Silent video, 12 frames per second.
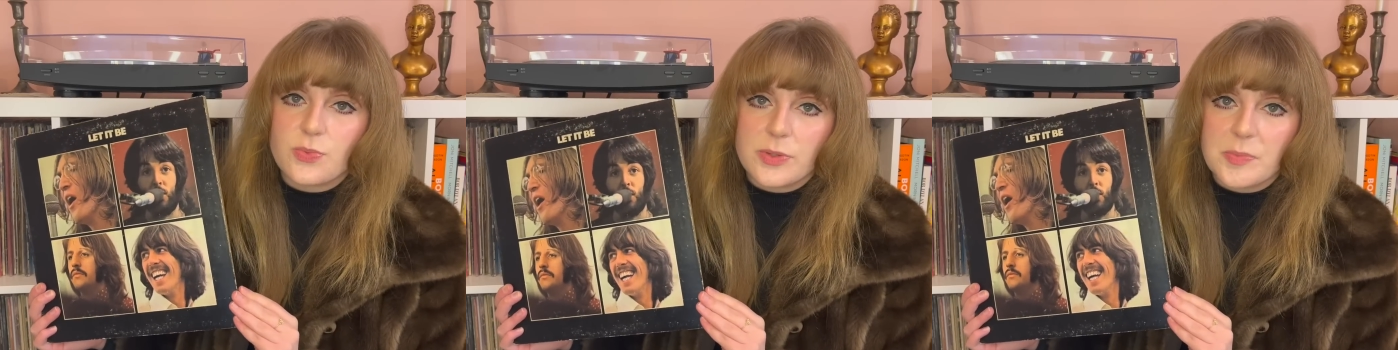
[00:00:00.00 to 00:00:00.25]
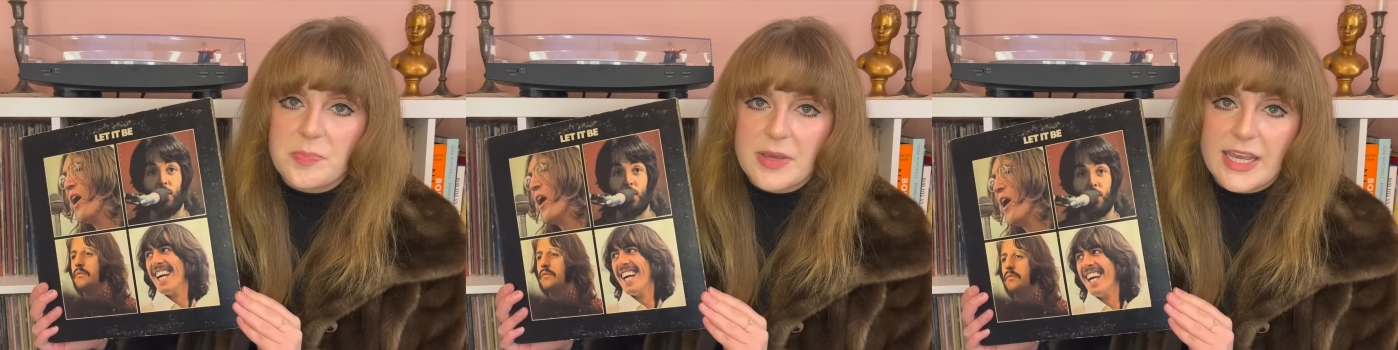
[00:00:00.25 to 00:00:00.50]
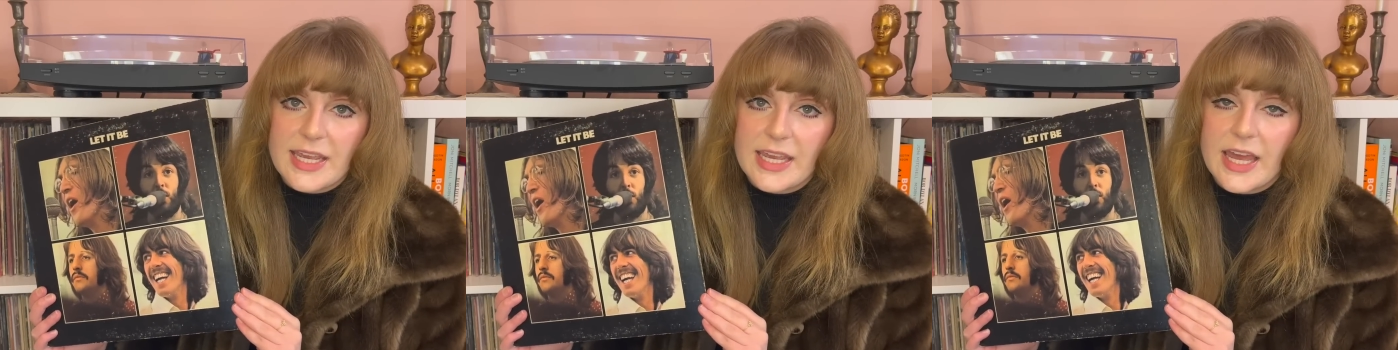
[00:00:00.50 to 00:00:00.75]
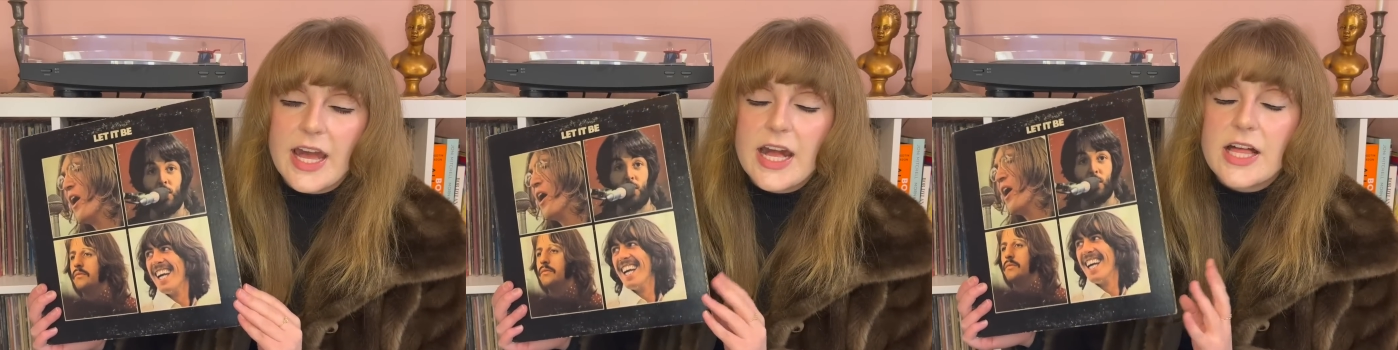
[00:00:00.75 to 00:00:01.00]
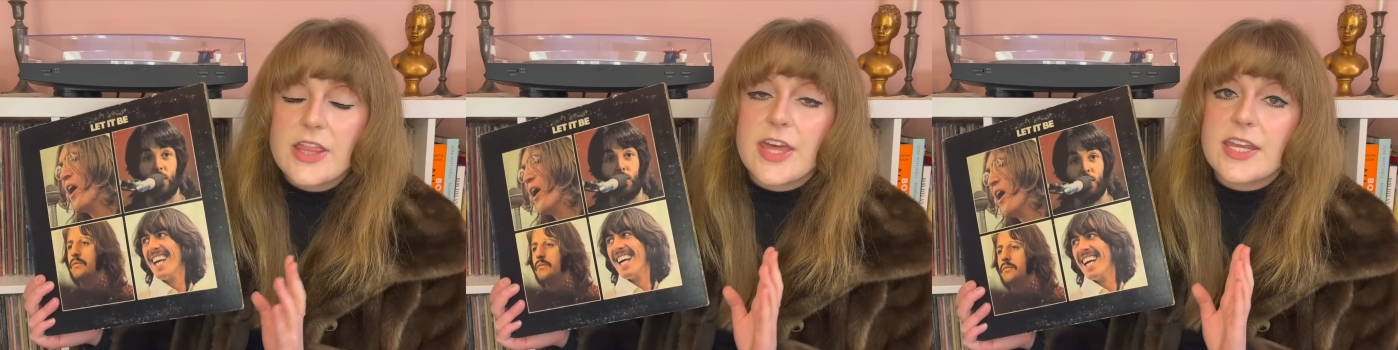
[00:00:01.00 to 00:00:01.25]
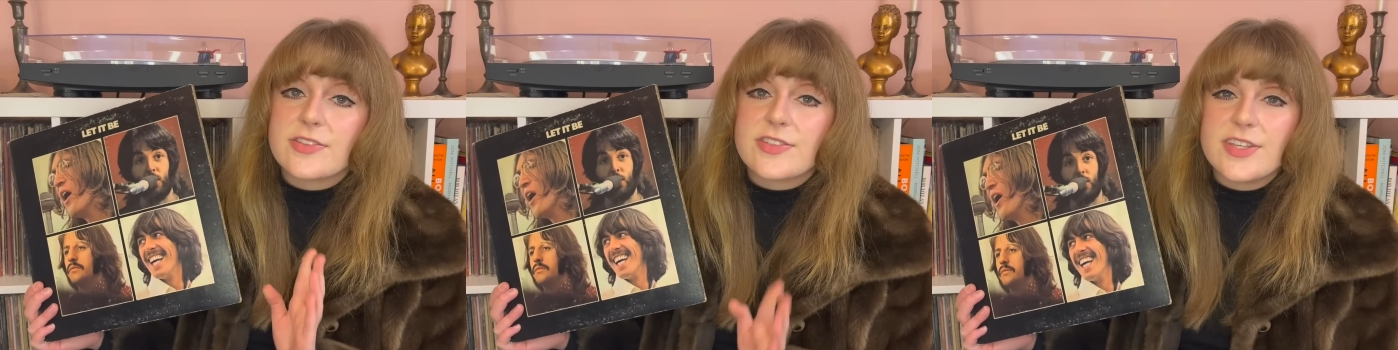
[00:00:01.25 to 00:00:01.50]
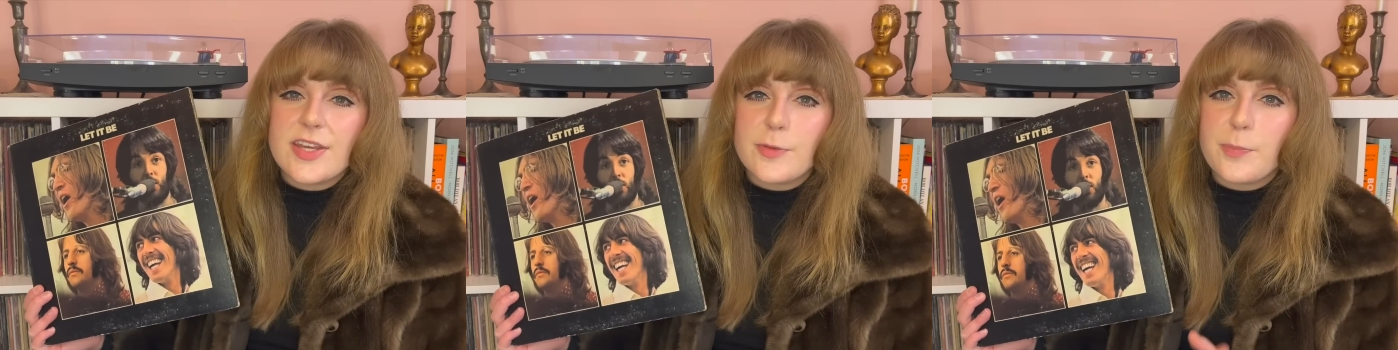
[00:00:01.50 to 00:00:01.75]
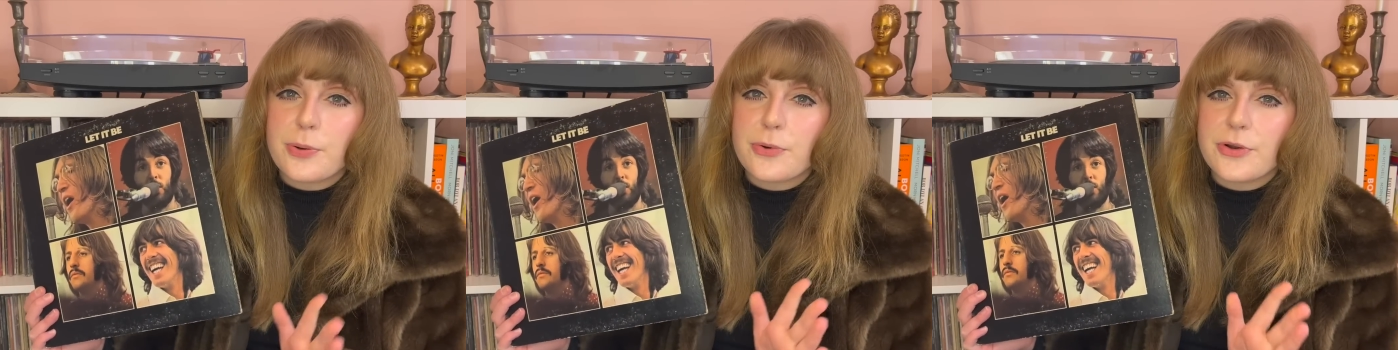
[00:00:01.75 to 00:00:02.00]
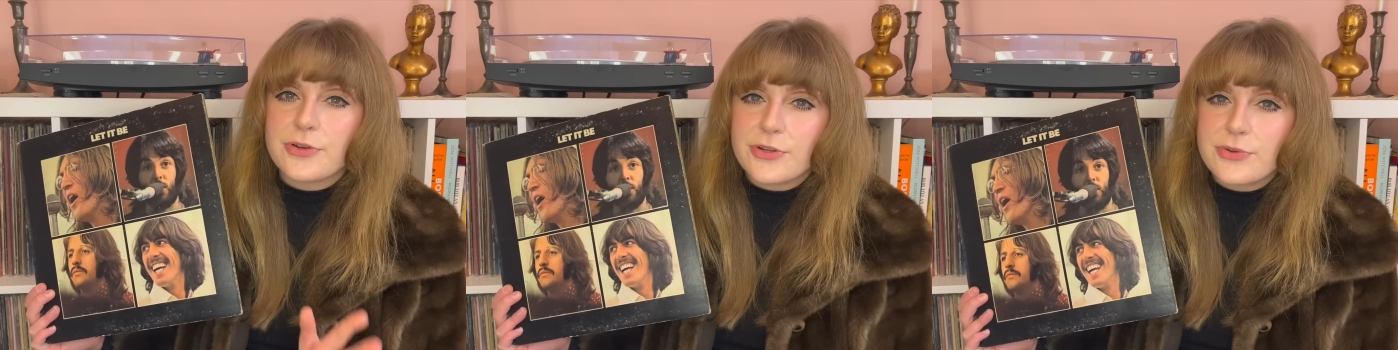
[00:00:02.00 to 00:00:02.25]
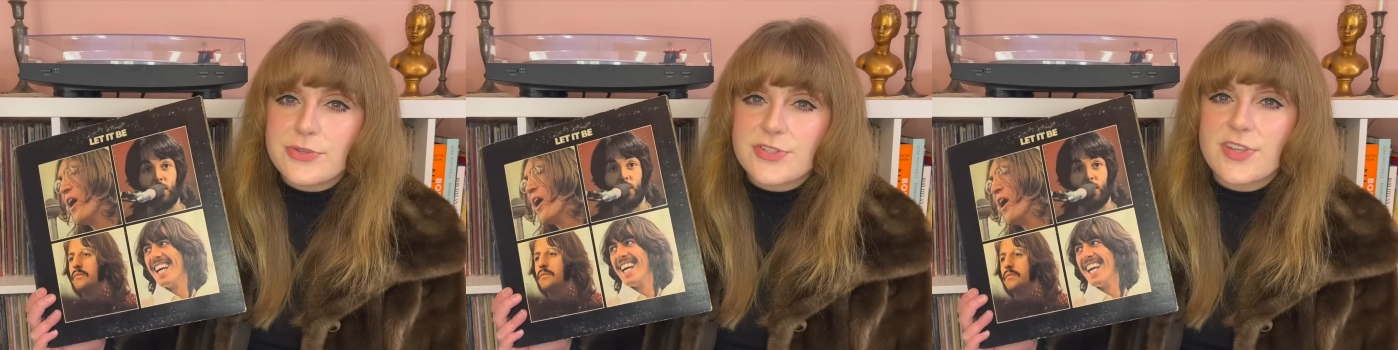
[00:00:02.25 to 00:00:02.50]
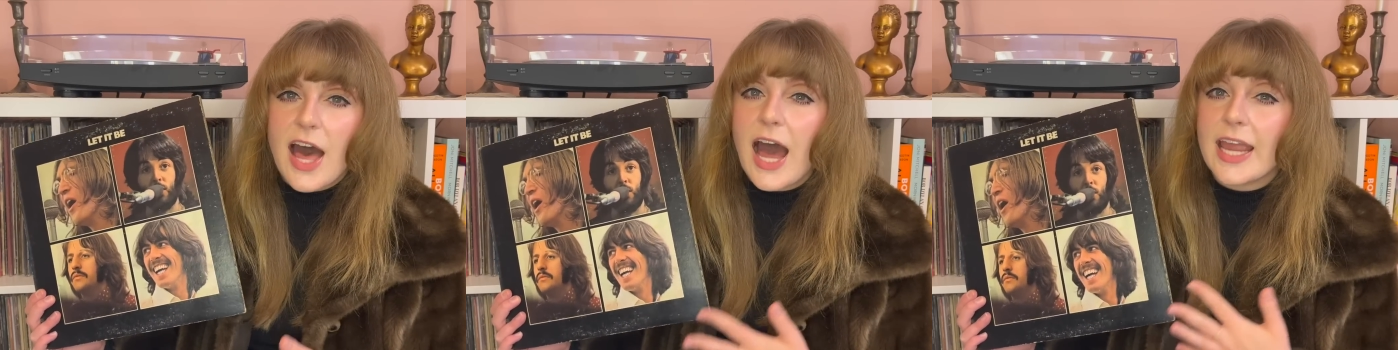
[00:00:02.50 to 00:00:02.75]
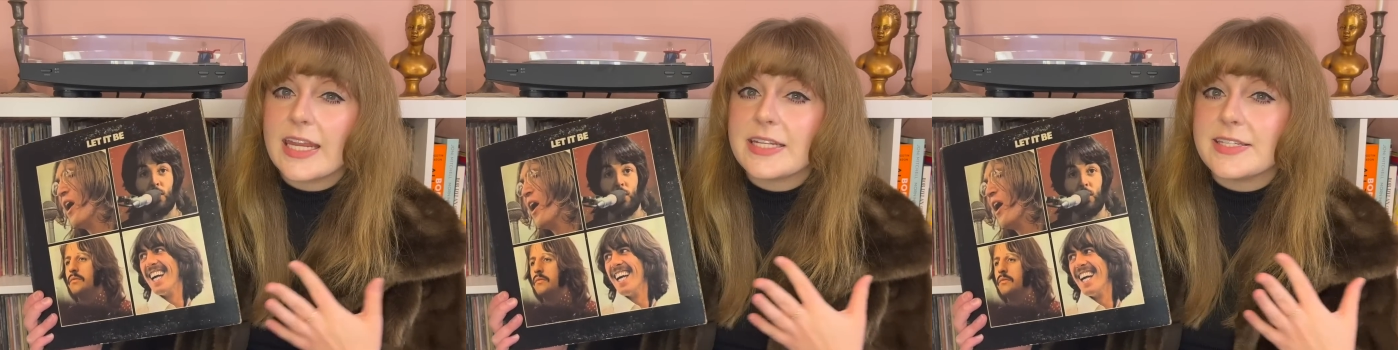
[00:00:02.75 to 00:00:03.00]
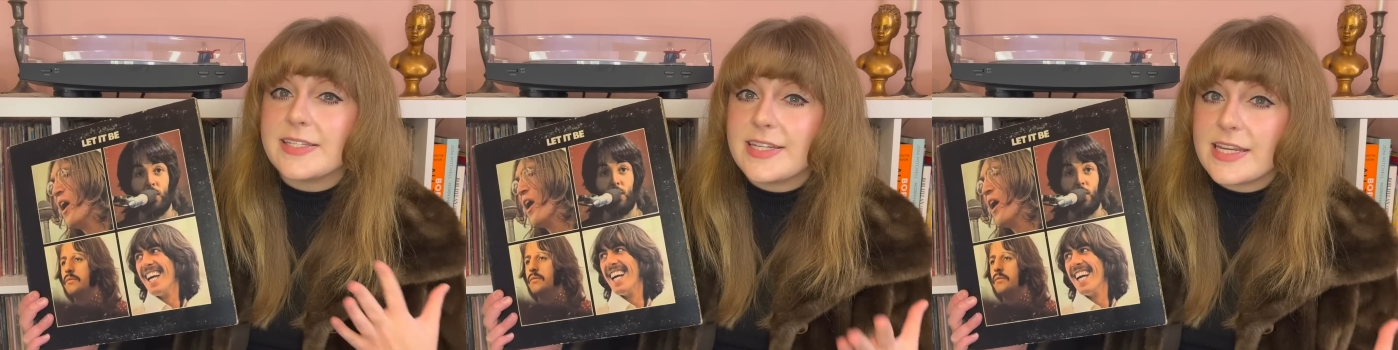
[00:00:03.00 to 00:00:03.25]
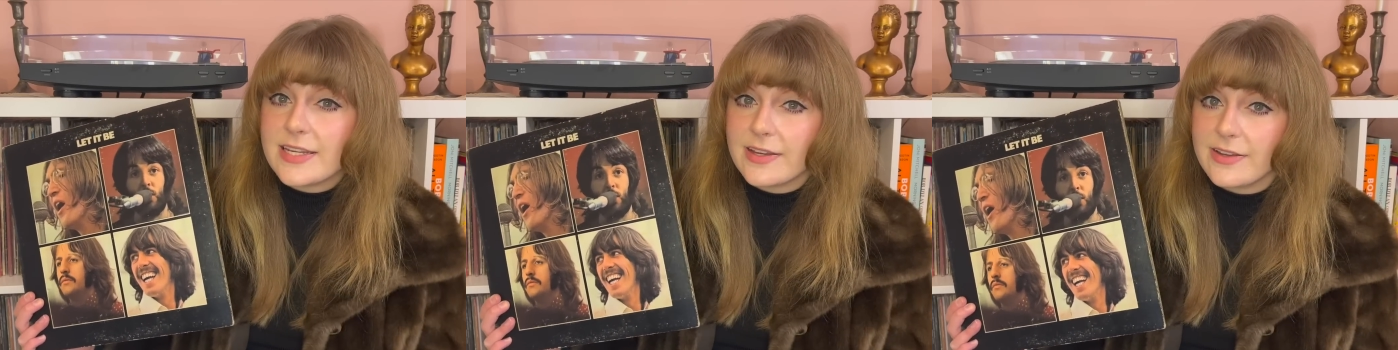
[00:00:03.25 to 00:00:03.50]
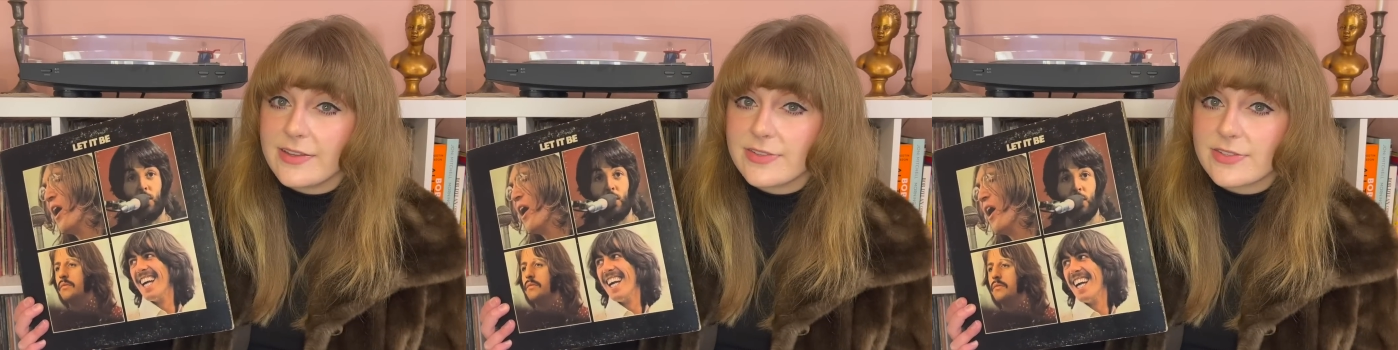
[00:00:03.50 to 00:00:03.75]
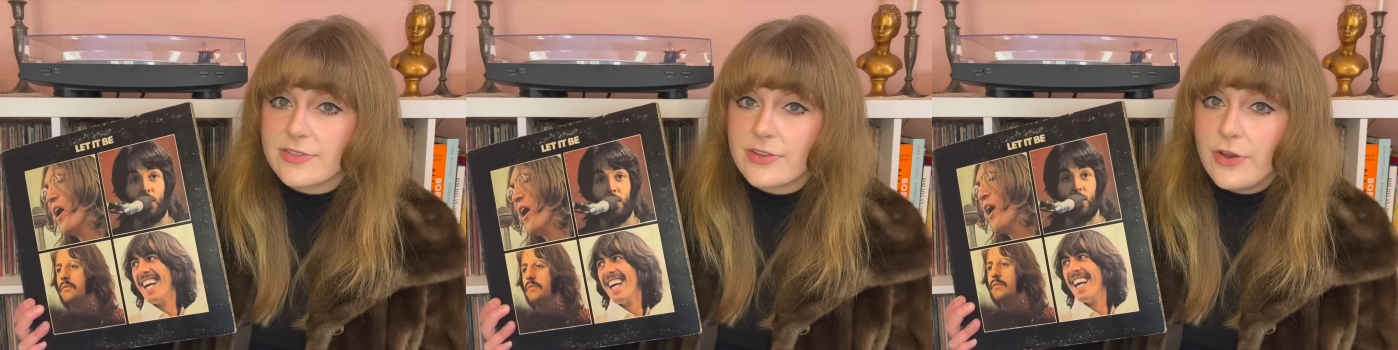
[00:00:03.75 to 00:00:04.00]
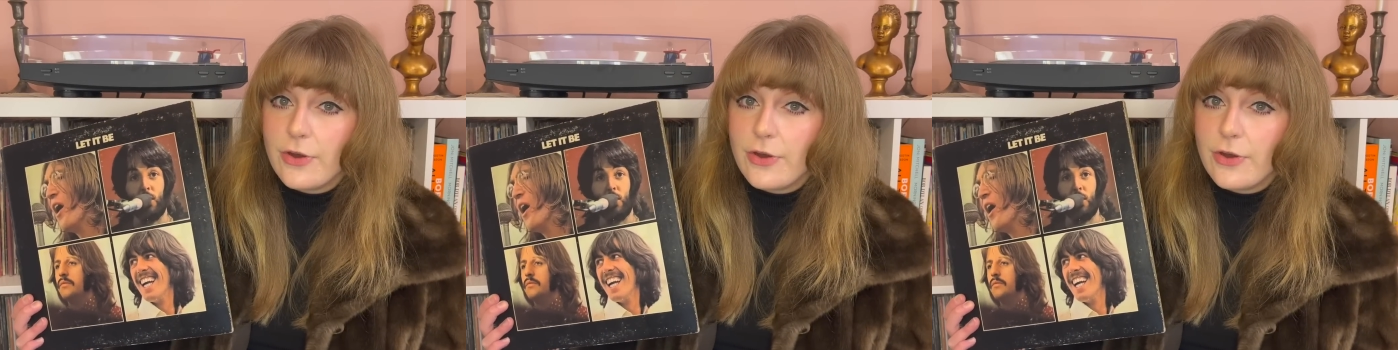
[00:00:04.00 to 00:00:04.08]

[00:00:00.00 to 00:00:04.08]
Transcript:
Speaker 1: would be, they did produce ideas